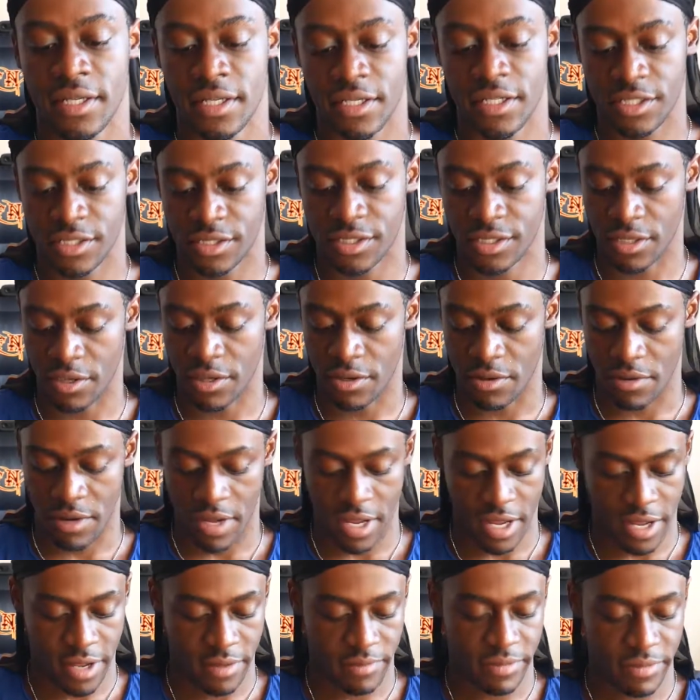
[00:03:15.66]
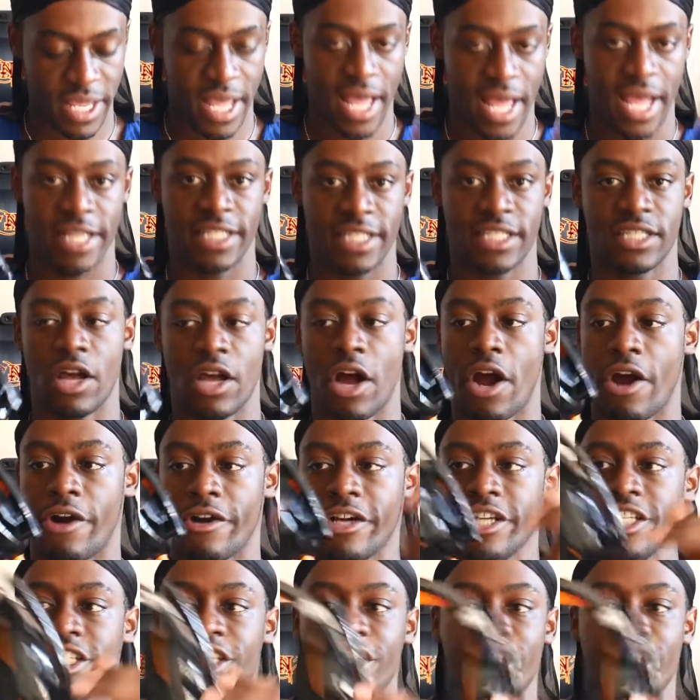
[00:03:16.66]
So yeah, it's
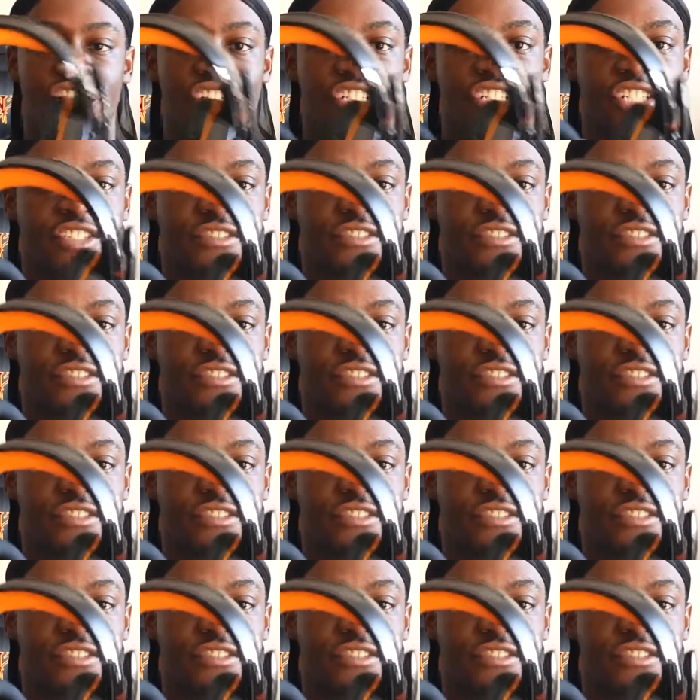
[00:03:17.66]
orange.